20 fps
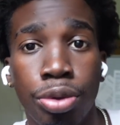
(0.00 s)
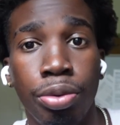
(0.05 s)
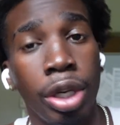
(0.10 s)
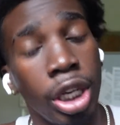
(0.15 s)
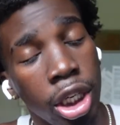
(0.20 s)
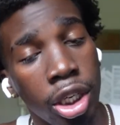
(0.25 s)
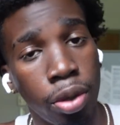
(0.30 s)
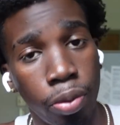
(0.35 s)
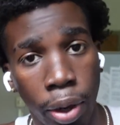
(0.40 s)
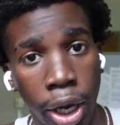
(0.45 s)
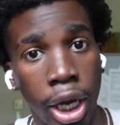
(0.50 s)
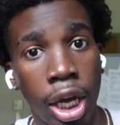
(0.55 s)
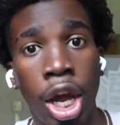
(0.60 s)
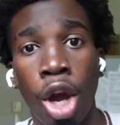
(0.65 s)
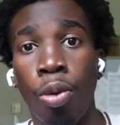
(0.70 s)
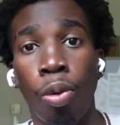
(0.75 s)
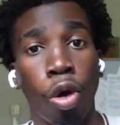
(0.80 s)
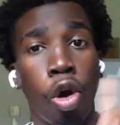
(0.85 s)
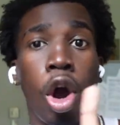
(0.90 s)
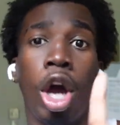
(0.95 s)
you anyway,
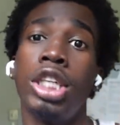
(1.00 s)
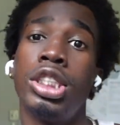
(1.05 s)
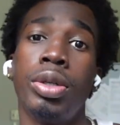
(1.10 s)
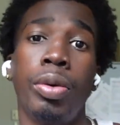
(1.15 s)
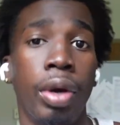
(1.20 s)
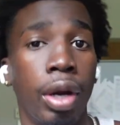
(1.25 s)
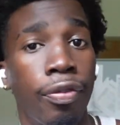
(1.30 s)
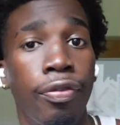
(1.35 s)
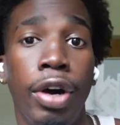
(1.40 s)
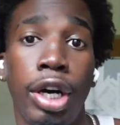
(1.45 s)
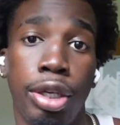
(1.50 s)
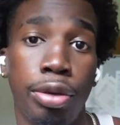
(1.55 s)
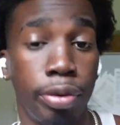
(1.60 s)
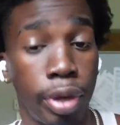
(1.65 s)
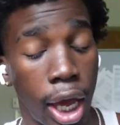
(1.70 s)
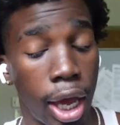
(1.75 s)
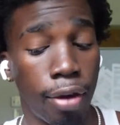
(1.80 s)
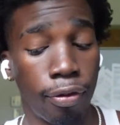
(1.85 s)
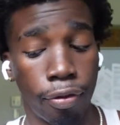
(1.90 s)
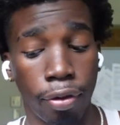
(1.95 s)
regardless of where the fuck you
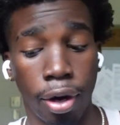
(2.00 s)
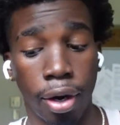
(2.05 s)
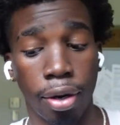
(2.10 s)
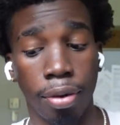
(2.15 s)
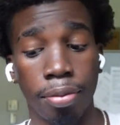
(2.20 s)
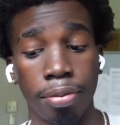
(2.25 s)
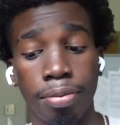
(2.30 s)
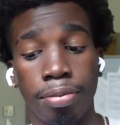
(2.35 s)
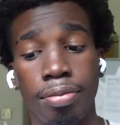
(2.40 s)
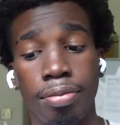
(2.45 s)
came from.